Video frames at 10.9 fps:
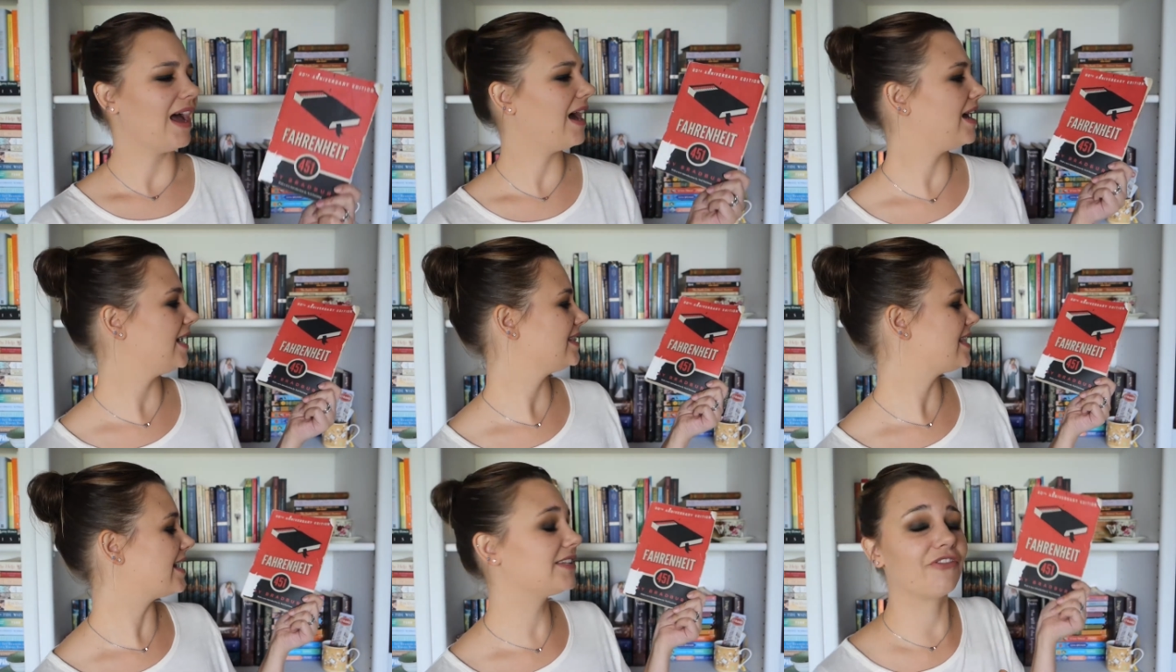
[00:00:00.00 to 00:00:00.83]
Uh,
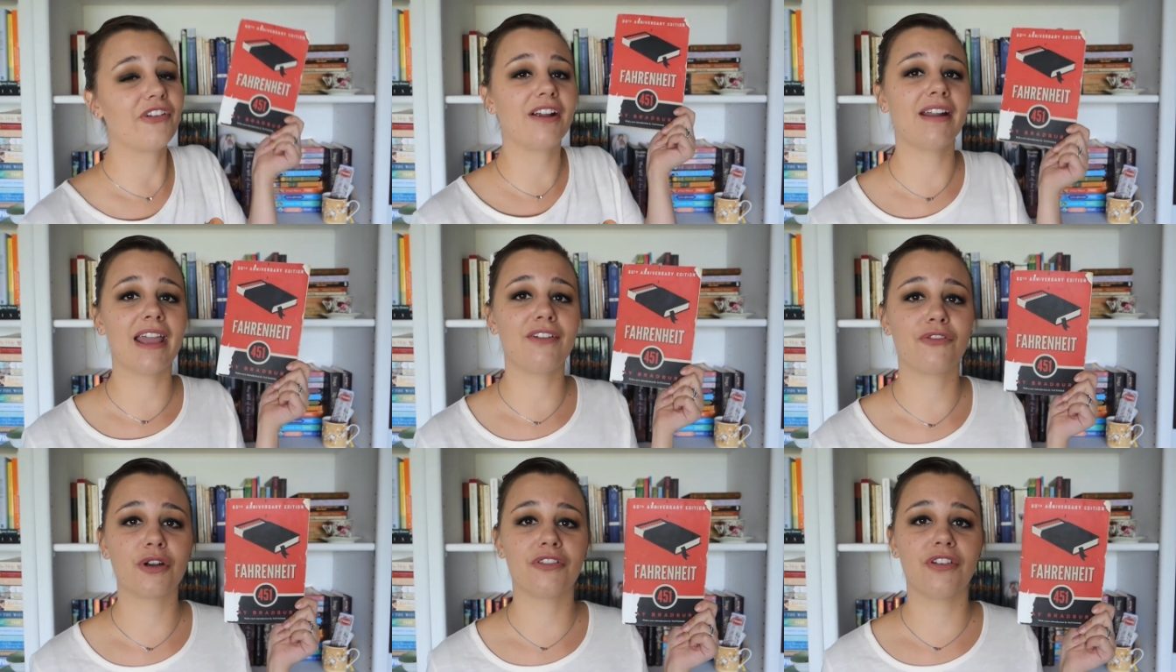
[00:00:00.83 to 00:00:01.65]
that is Fahrenheit
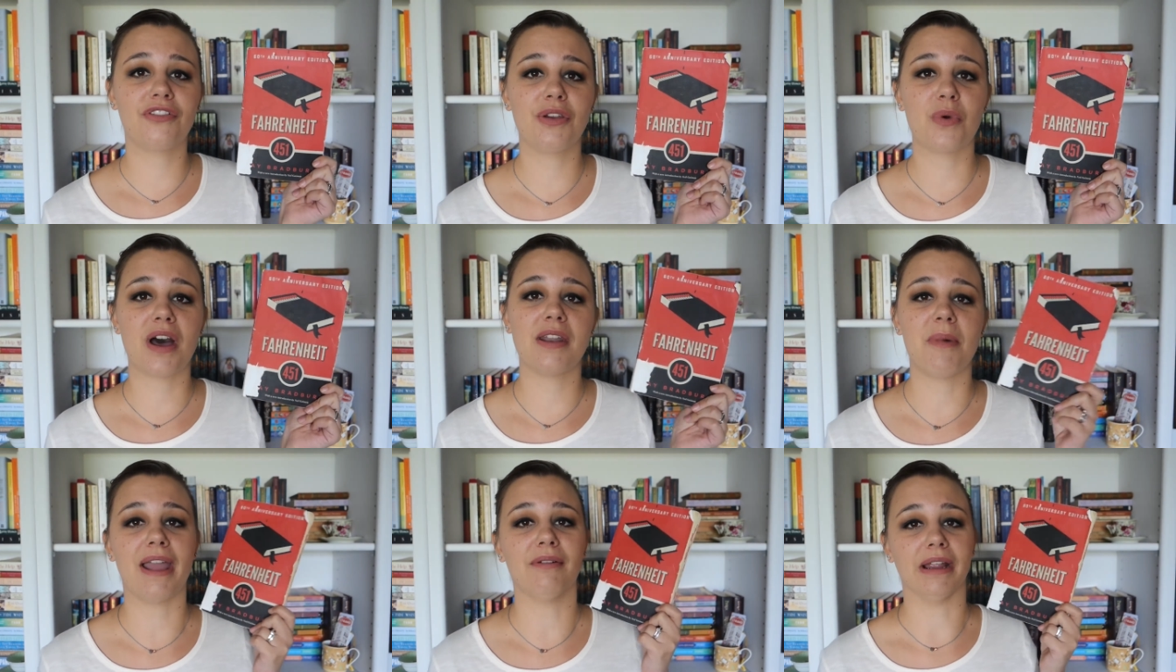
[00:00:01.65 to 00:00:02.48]
451
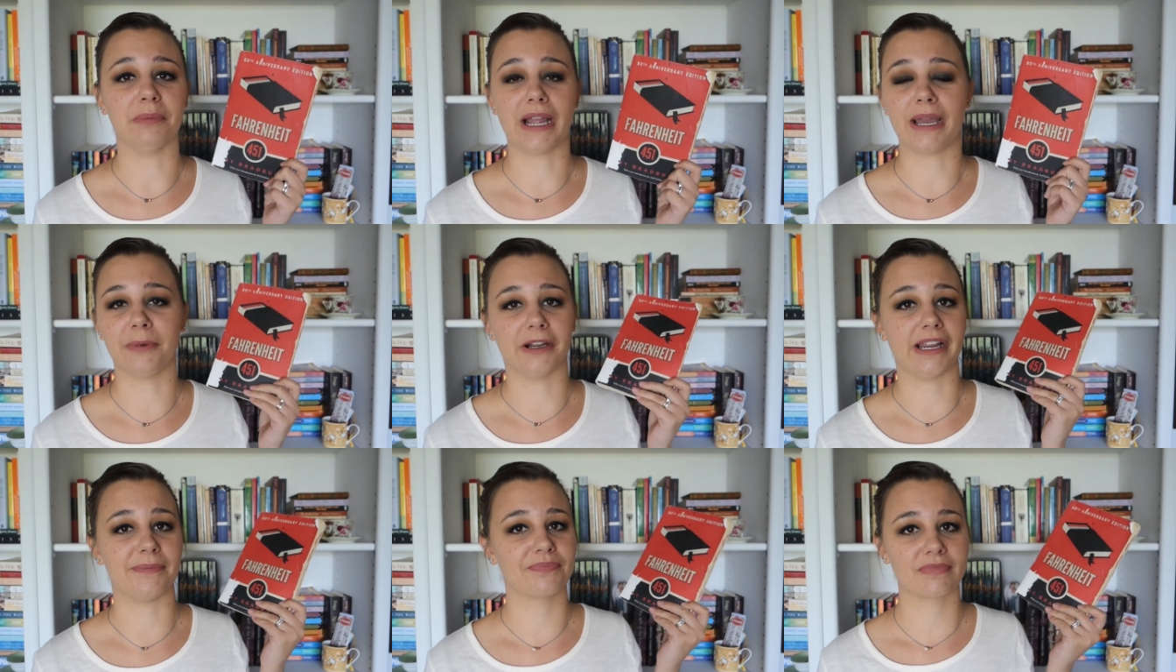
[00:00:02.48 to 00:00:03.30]
by Ray
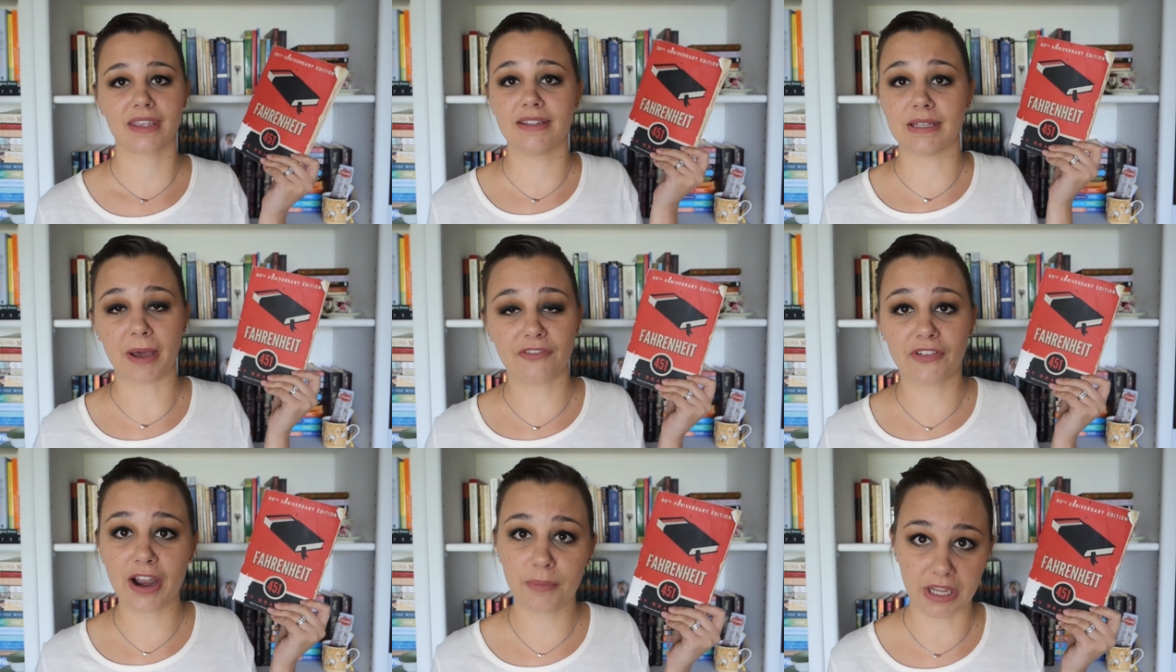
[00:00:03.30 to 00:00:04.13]
Bradbury. It's about a
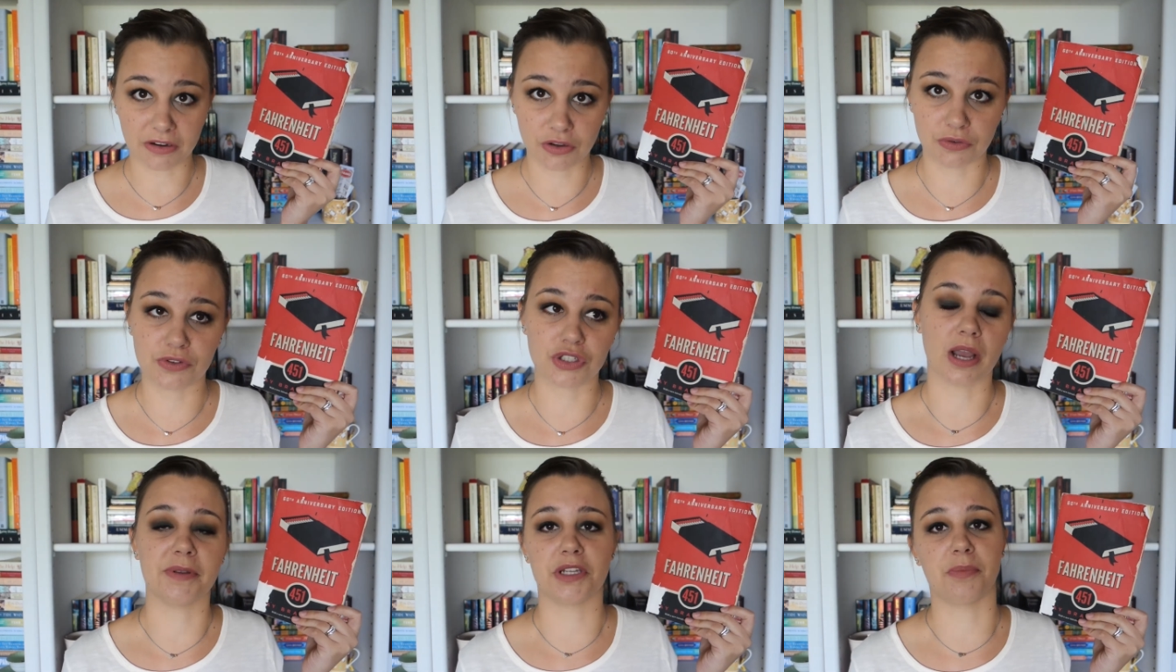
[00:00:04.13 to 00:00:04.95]
fireman whose
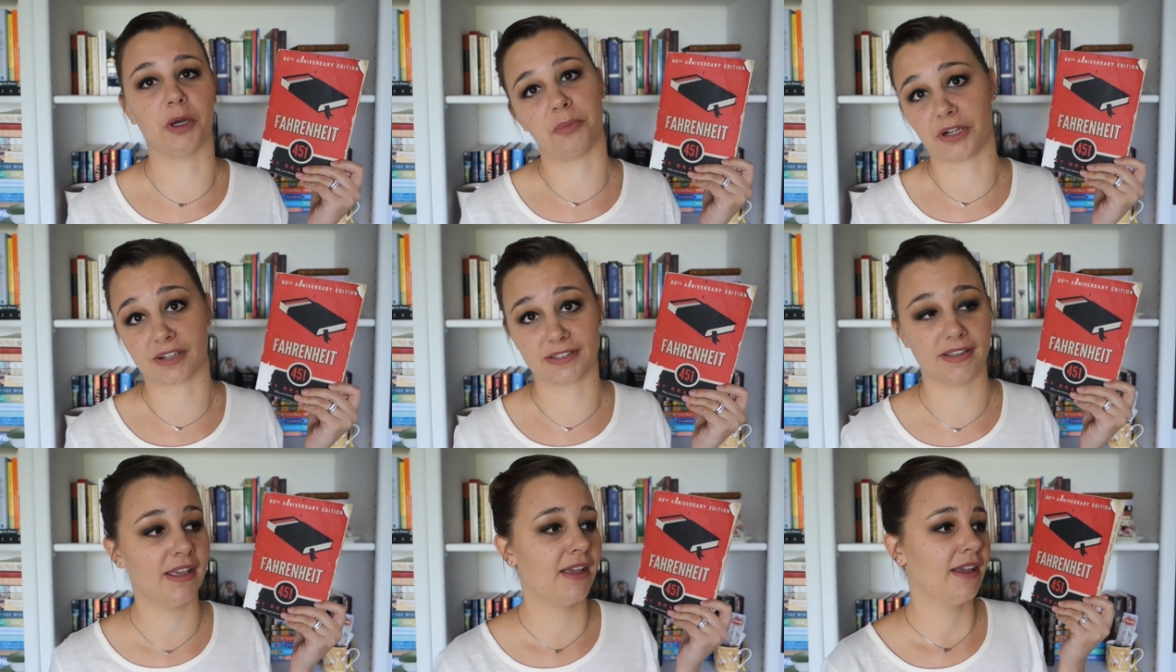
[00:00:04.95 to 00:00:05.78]
job is to burn
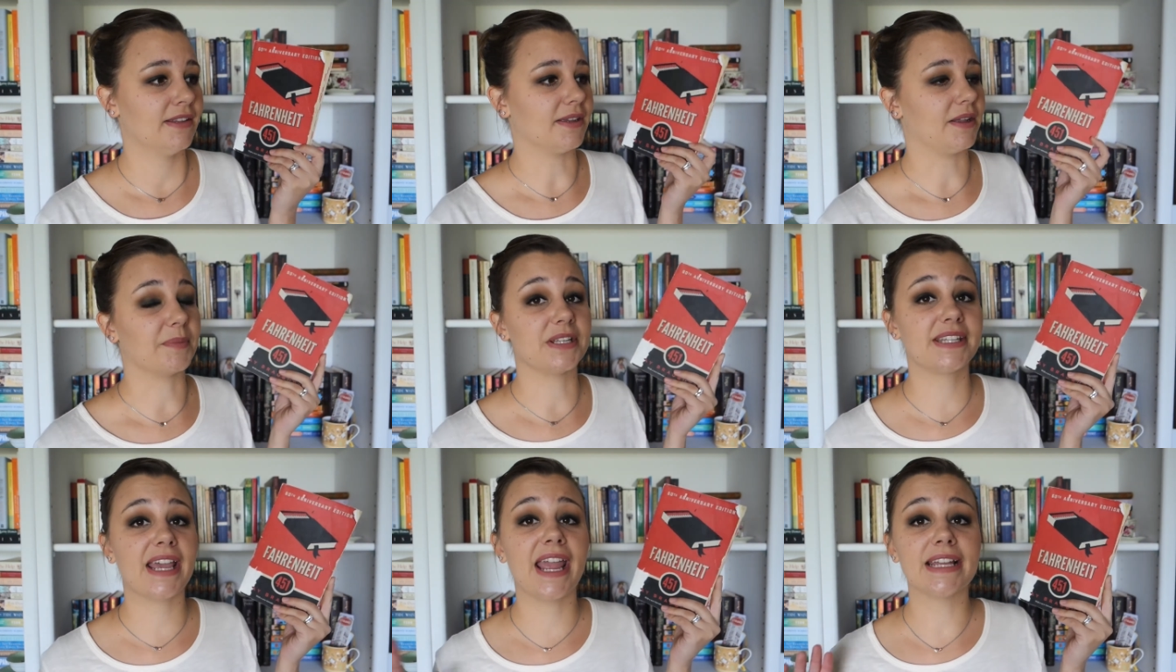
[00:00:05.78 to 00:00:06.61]
books. That's all I'm gonna
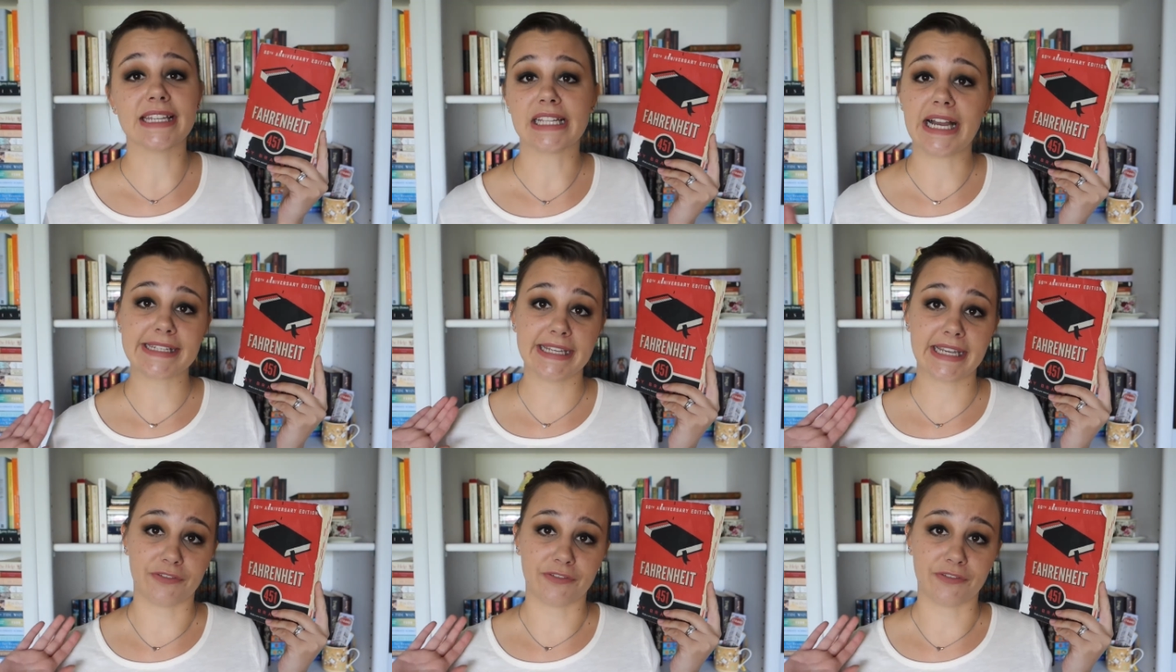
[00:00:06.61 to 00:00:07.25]
say. It's a classic.